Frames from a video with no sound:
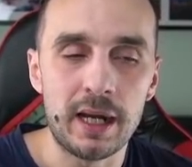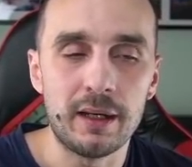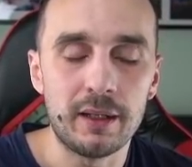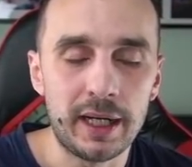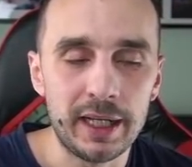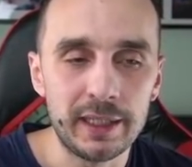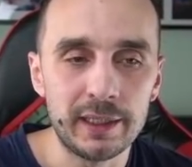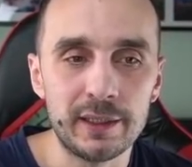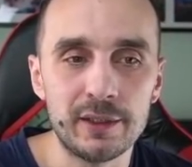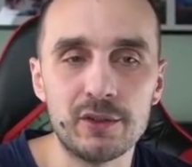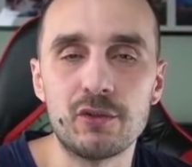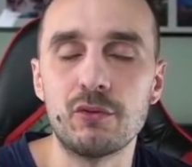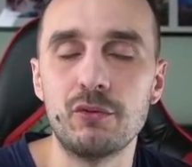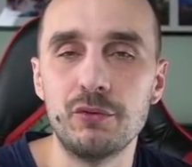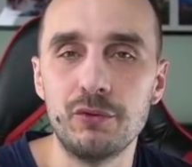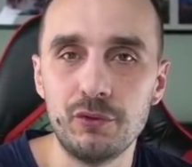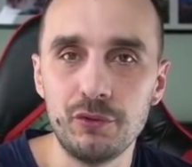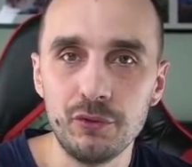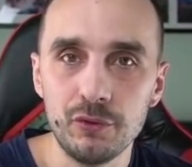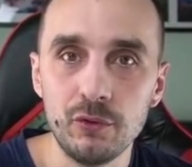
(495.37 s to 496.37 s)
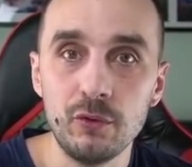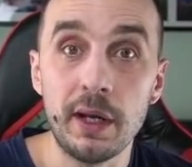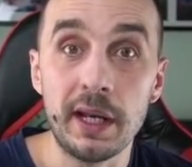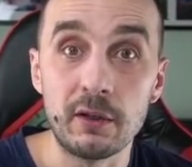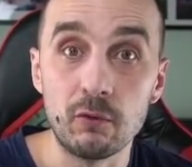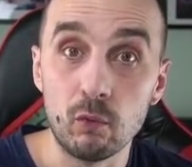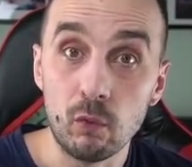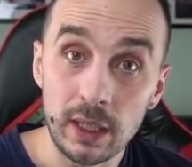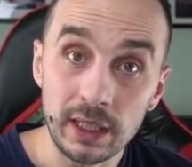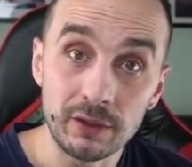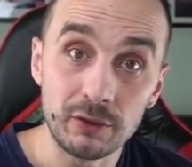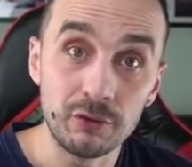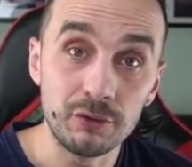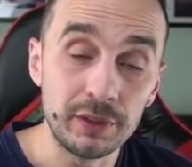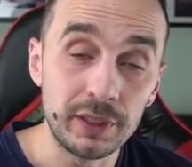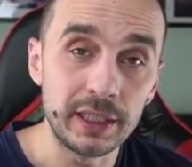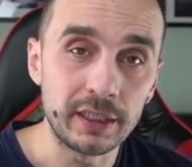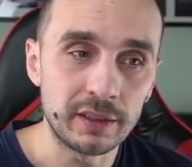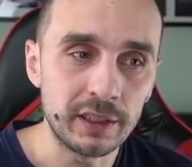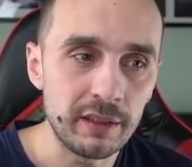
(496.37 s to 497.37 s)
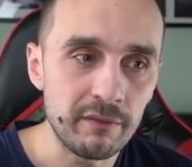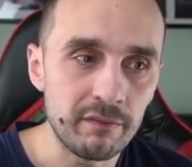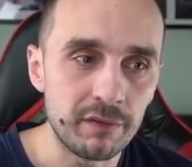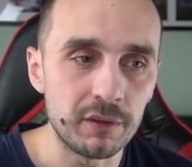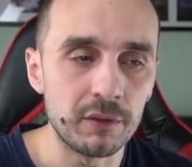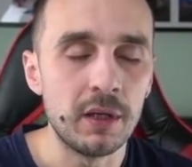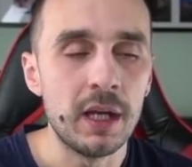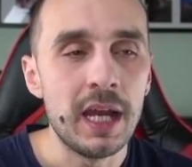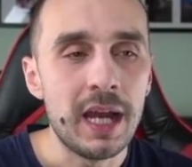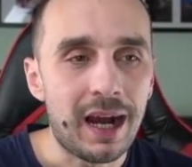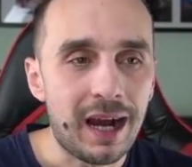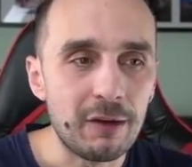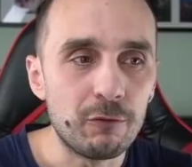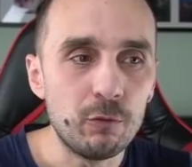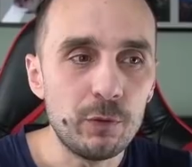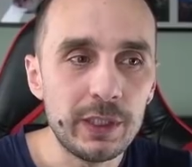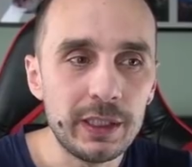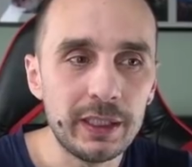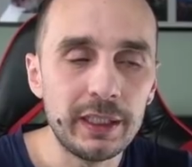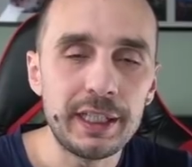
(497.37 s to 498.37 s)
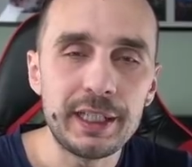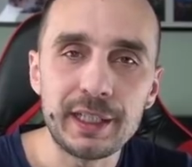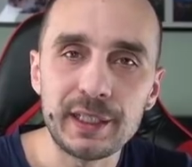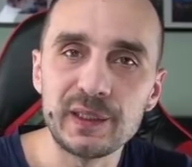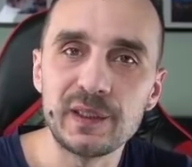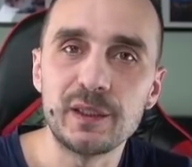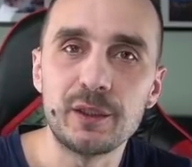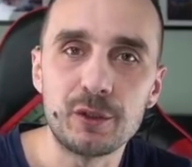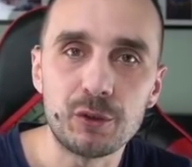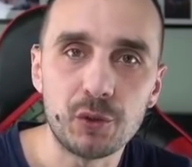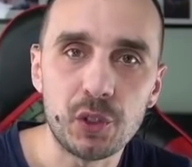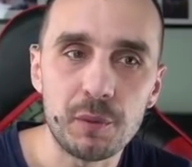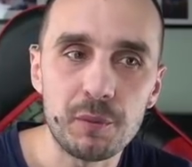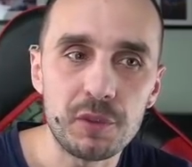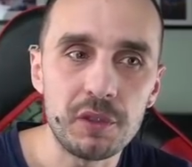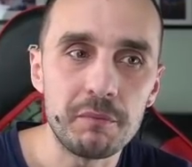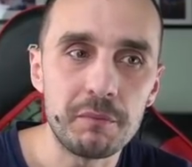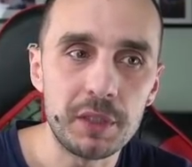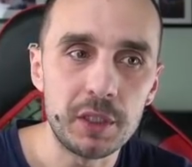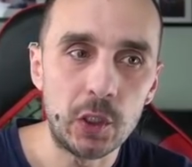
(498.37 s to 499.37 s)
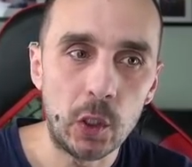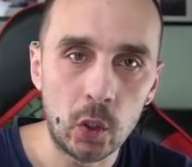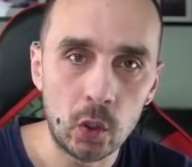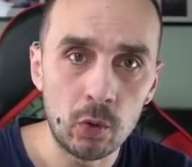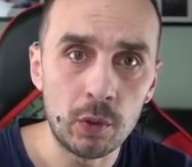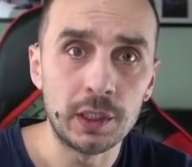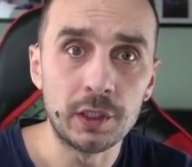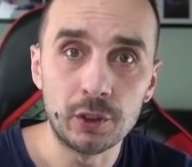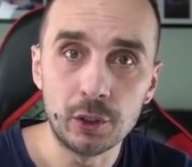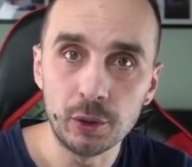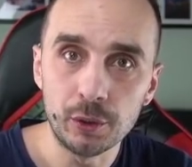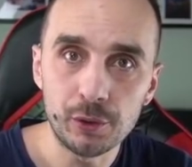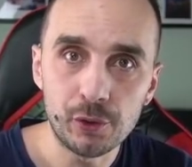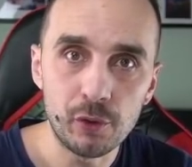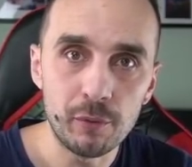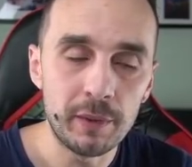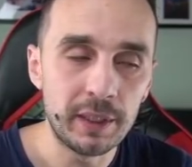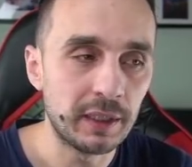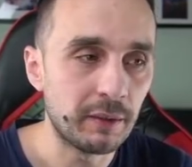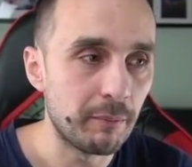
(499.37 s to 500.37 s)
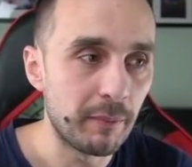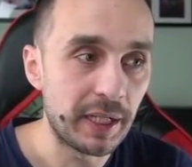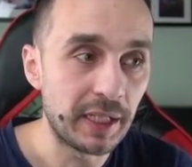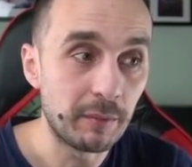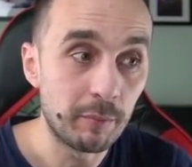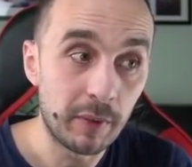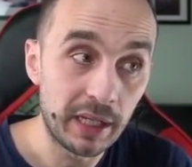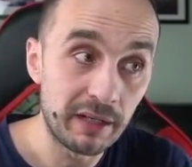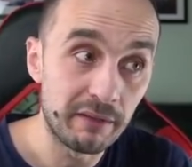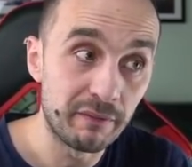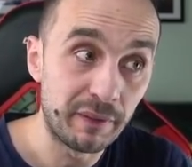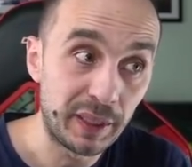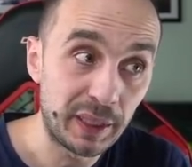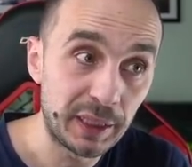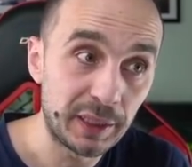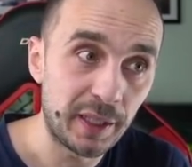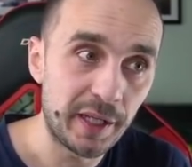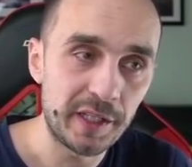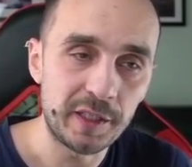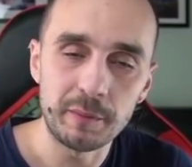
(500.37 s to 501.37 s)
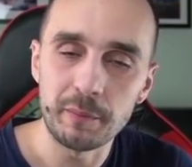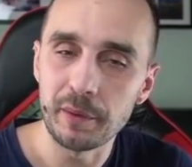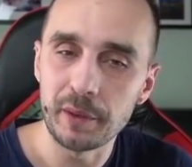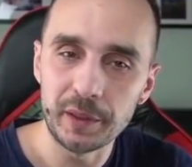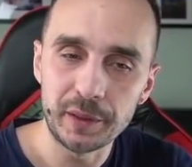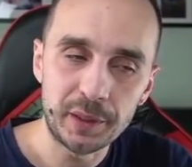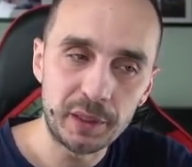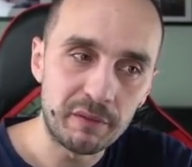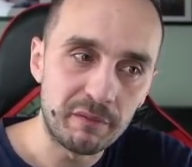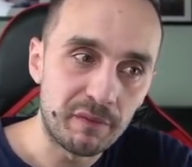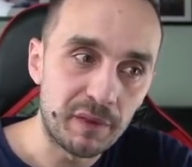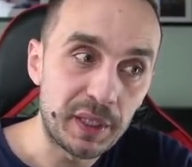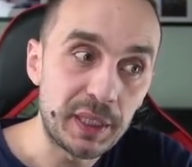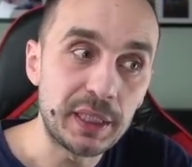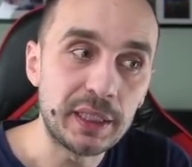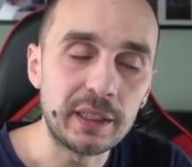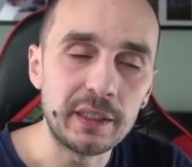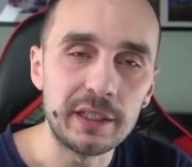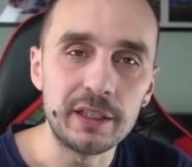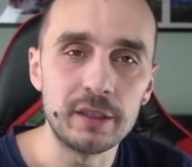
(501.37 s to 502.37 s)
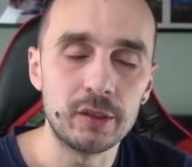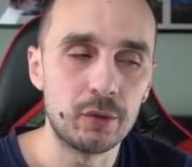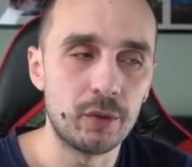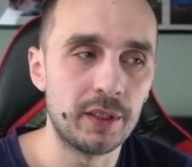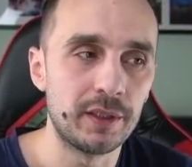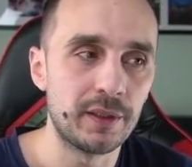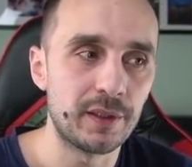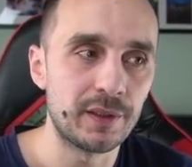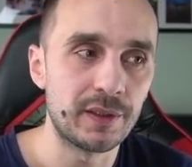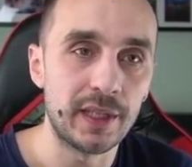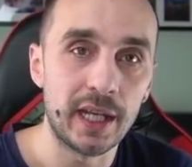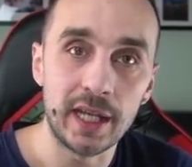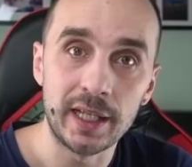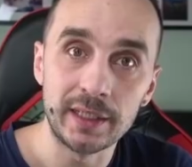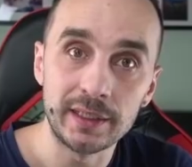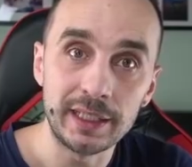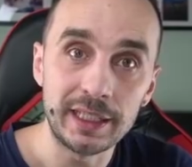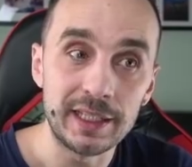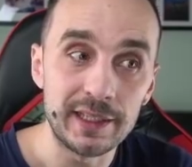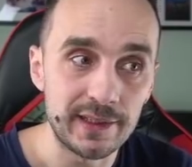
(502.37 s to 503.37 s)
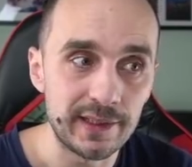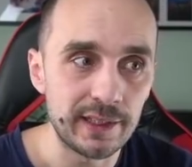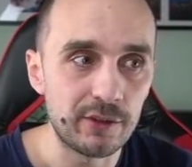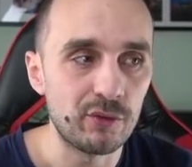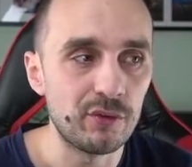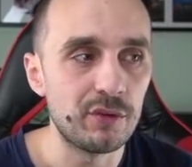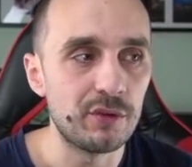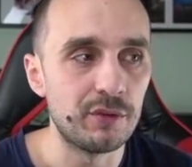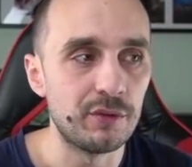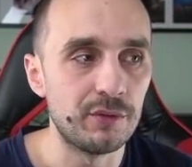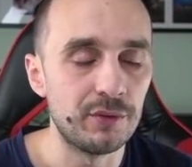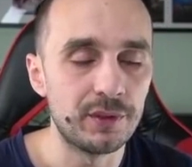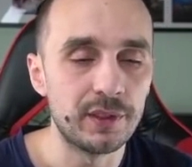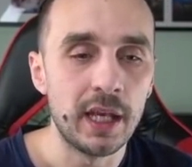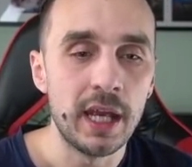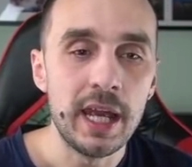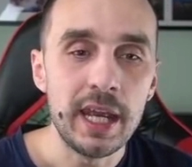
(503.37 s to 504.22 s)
islands who do and what do they give you, I will link in the description below a document made by a very nice person, very clear to understand, easy to use,